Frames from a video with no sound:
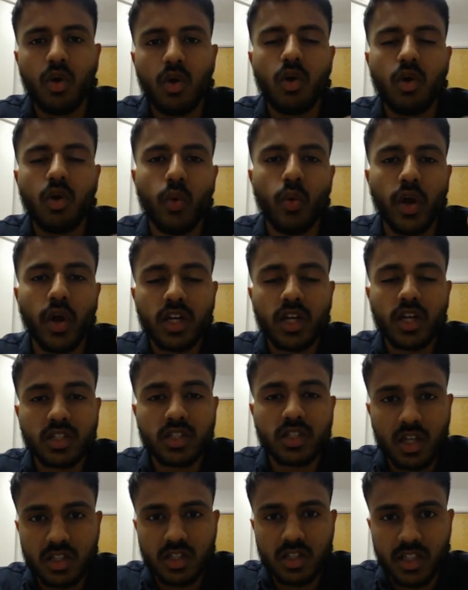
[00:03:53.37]
we're going to
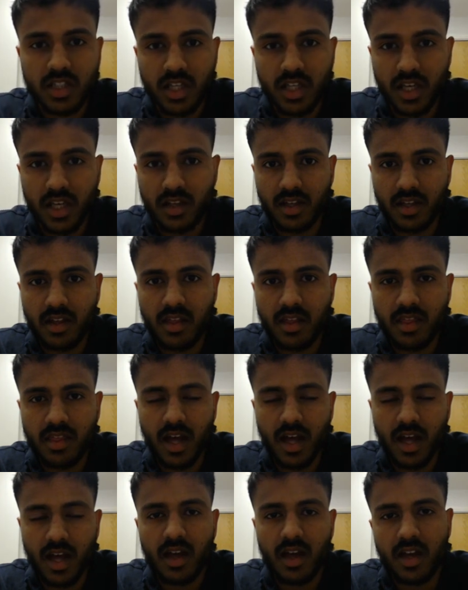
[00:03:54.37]
start seeing
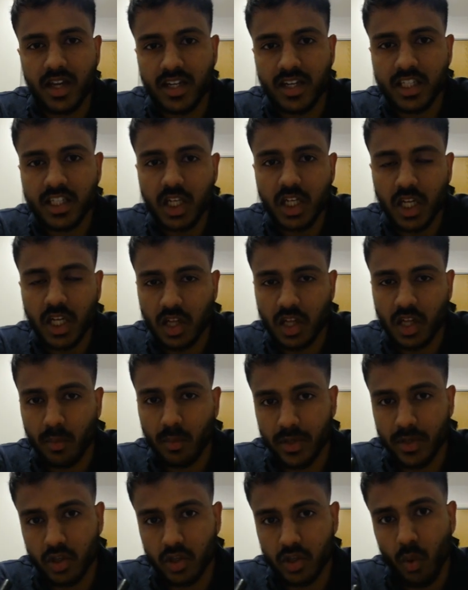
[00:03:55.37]
that initially there'll be
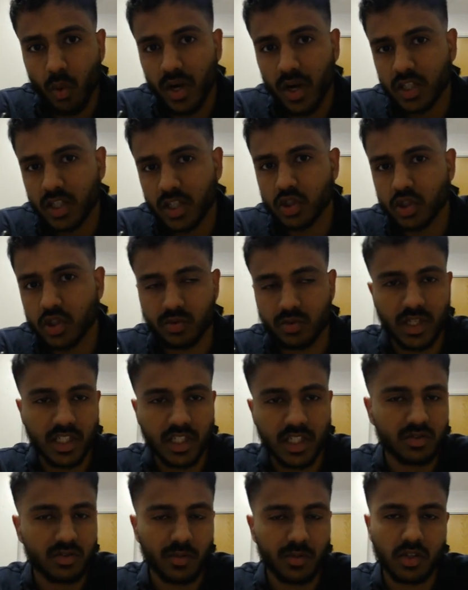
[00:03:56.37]
no electrons
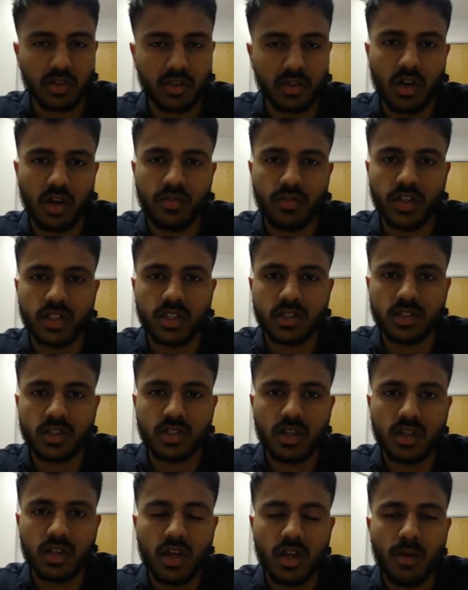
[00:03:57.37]
released from this surface.
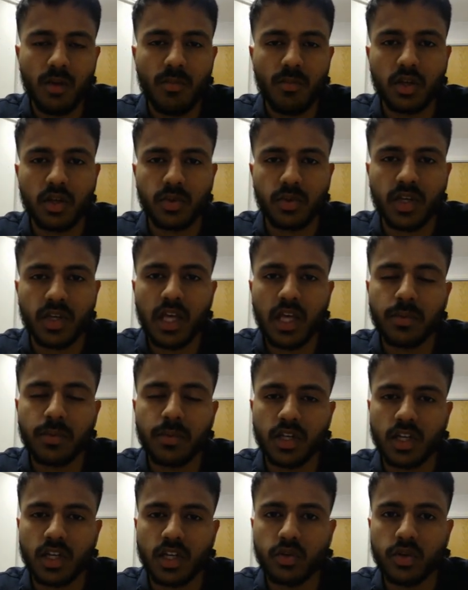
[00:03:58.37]
But as we keep
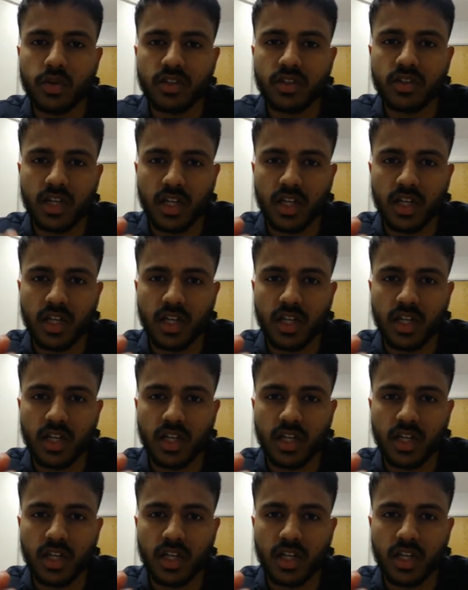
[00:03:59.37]
increasing and